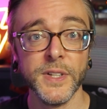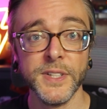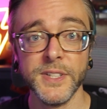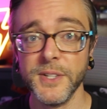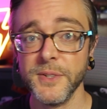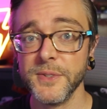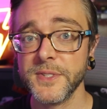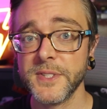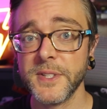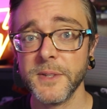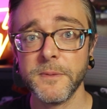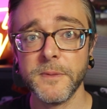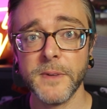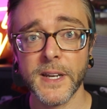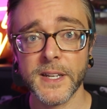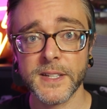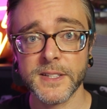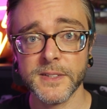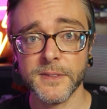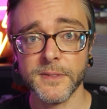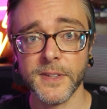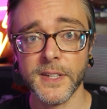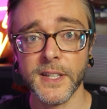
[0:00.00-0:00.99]
used
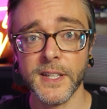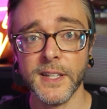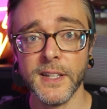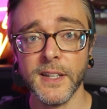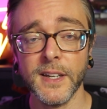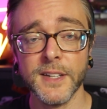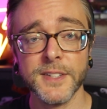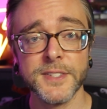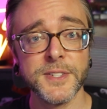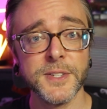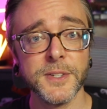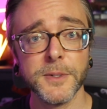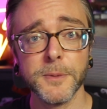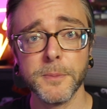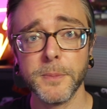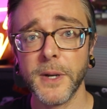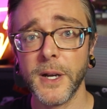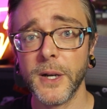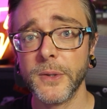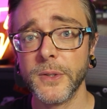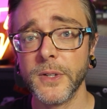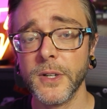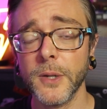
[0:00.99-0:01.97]
effectively, a suit of
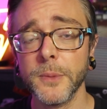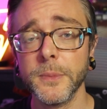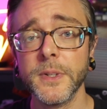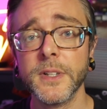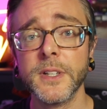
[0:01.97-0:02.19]
power armor